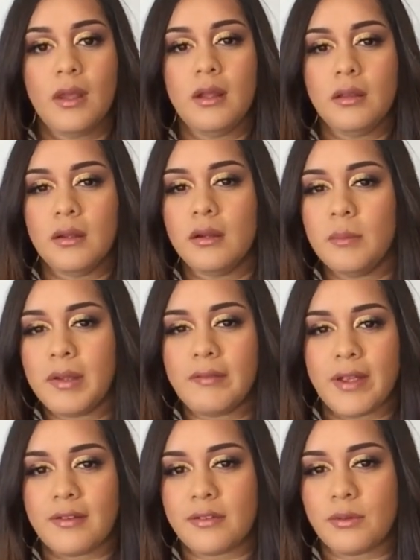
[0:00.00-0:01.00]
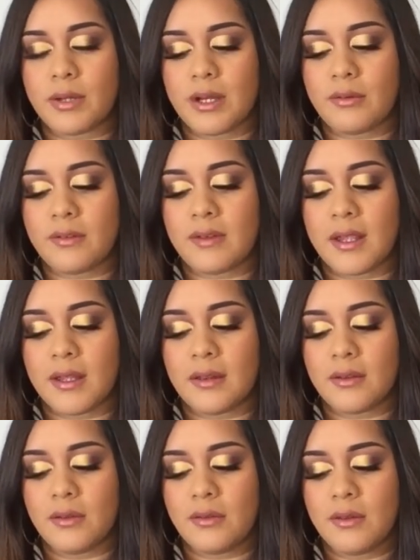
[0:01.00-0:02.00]
a little bit faster when I was
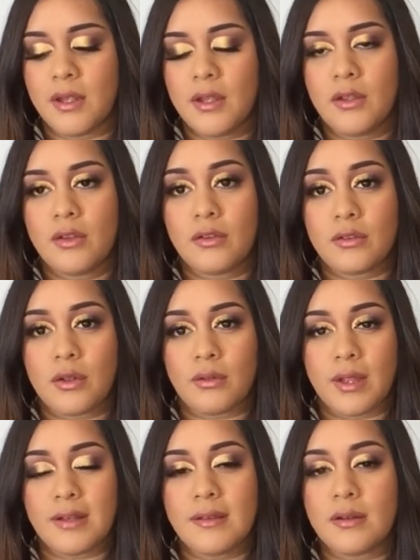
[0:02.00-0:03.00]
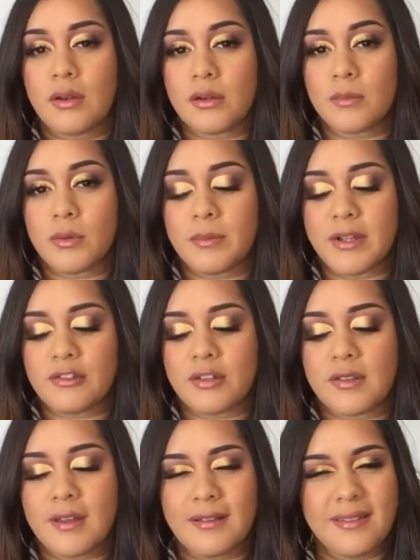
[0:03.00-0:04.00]
taking those. So that's an honorable
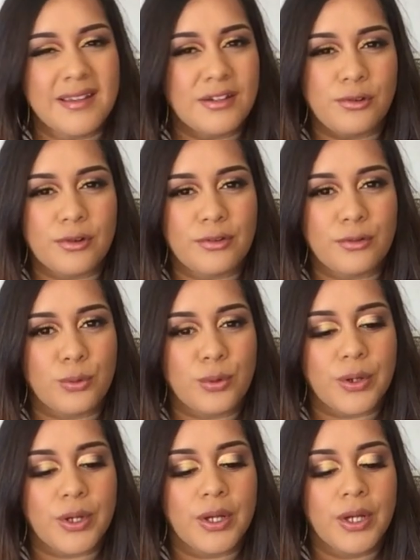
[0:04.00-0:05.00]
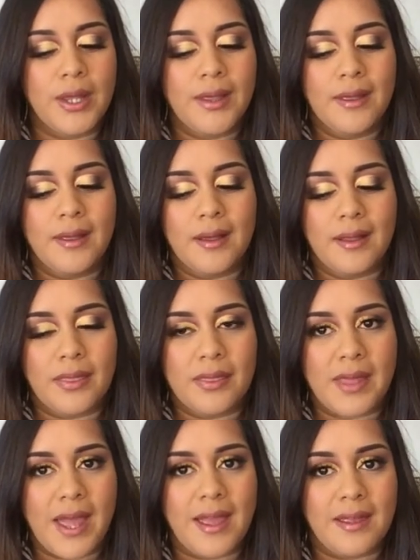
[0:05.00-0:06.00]
mention. That's not drugstore.
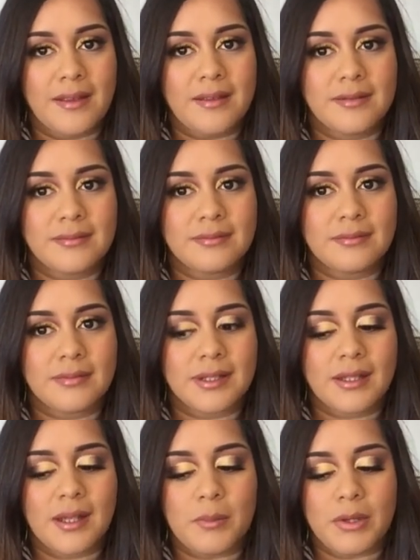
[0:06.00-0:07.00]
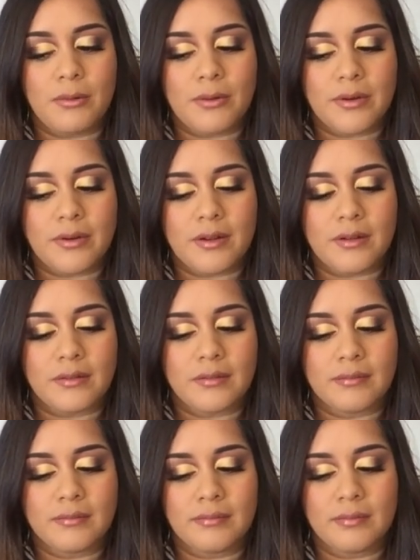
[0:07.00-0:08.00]
That can be ordered
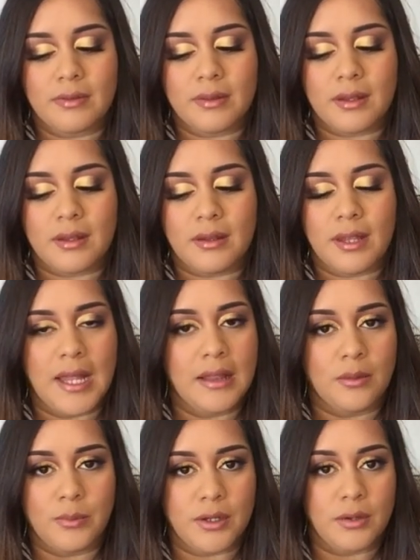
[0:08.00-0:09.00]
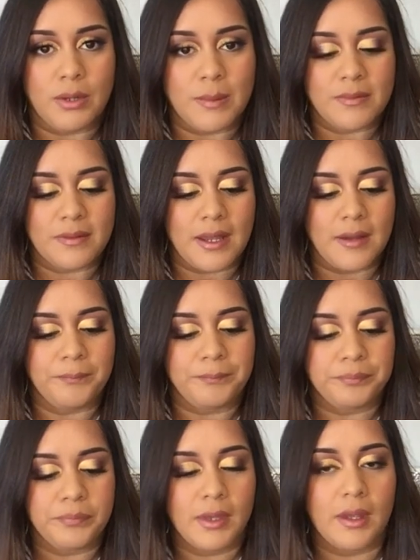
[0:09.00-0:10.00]
on the Halo Beauty website.
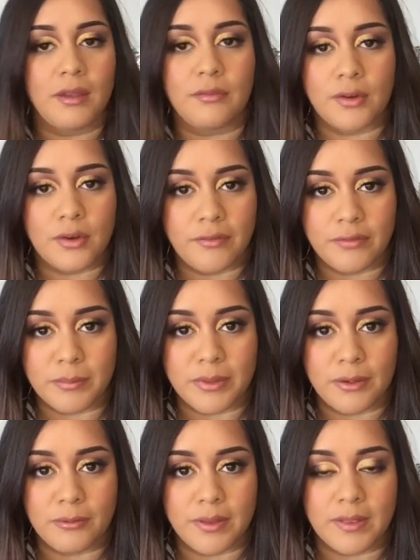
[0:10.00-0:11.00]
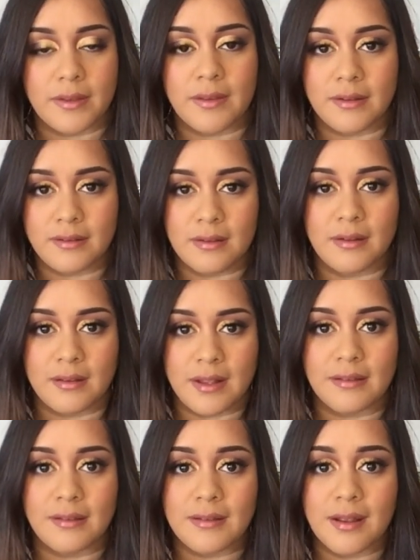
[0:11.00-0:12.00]
If you're not familiar with that, that
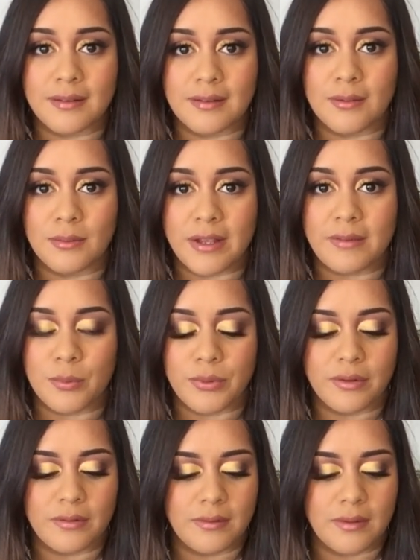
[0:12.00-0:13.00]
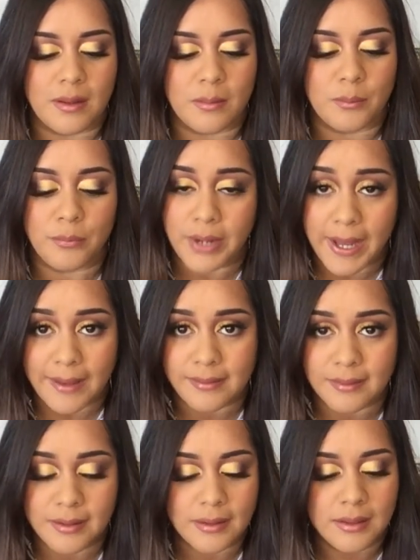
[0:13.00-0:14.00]
that's Tati Westbrook's um,
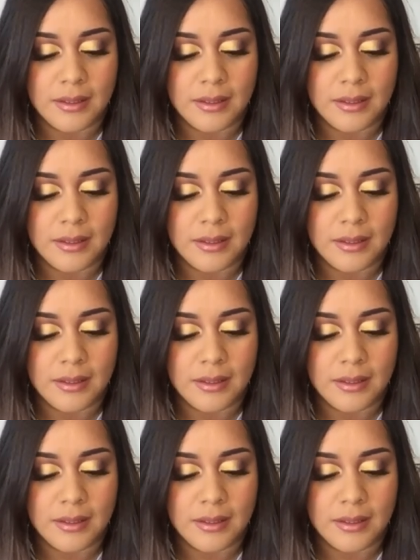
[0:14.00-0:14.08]
brand.